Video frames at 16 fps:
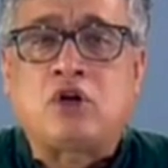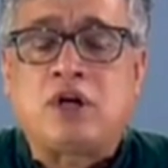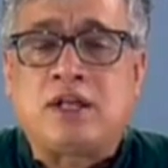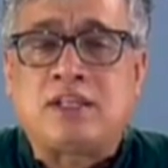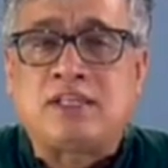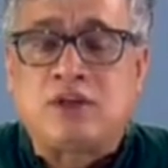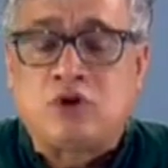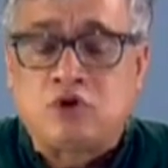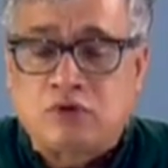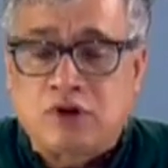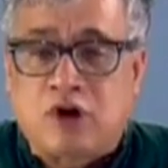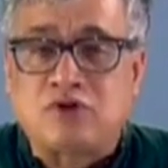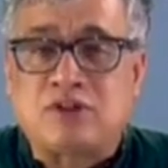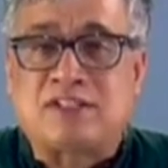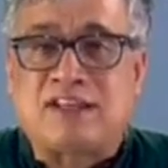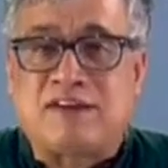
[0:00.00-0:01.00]
it's in
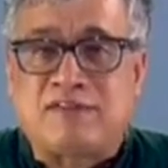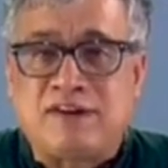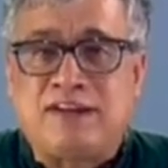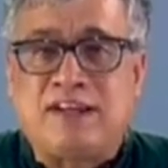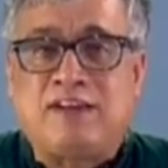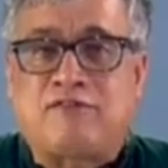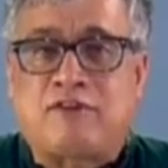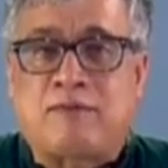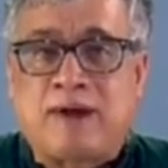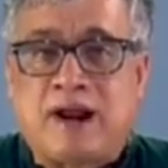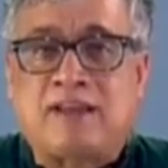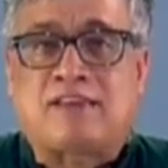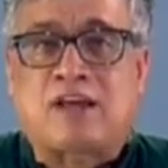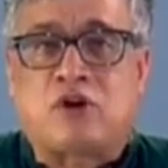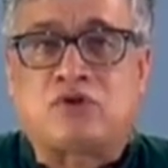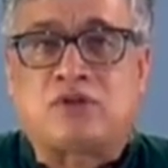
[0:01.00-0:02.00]
2017 from
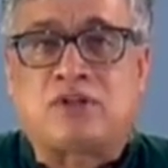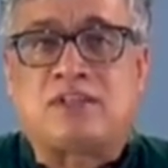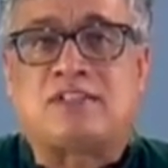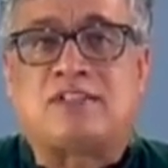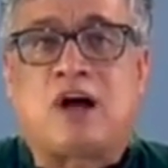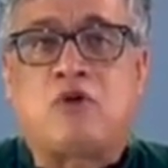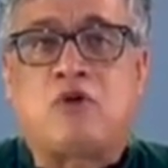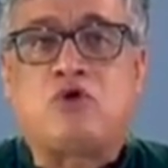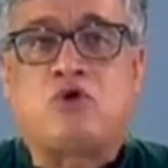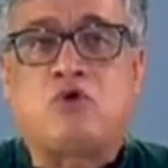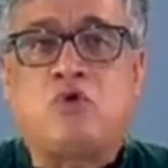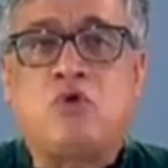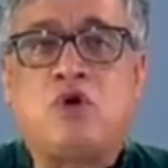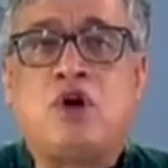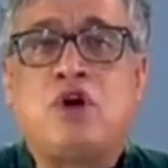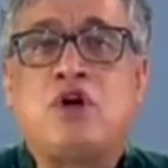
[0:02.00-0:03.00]
8,000 it's down
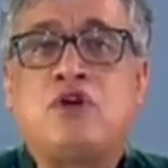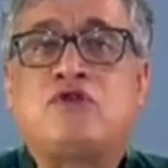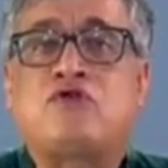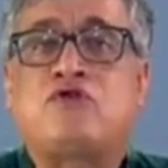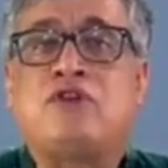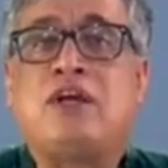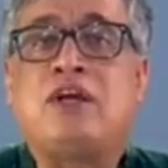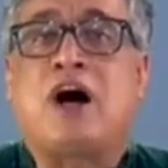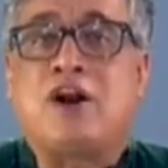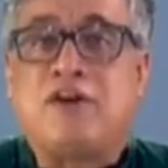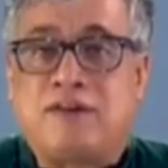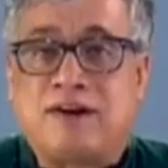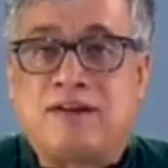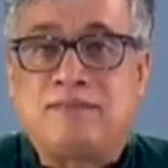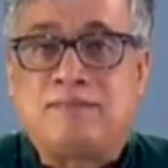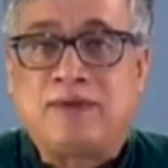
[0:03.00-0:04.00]
to
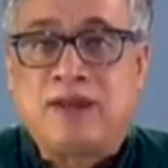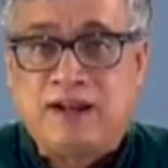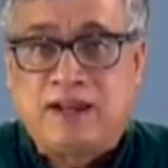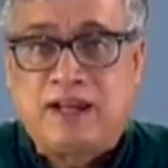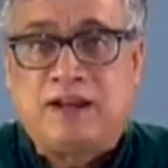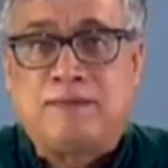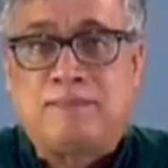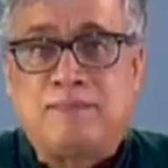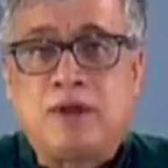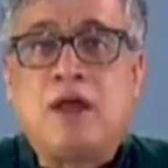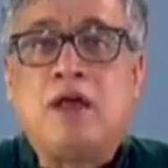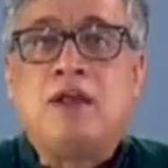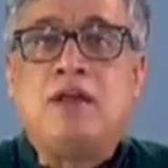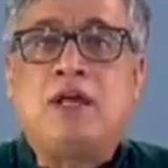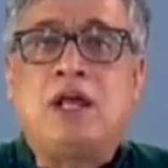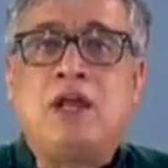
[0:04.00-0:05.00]
300. Indeed,
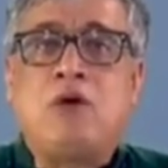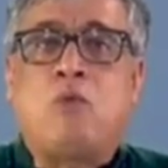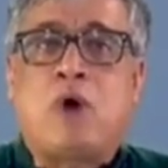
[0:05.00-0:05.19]
nearly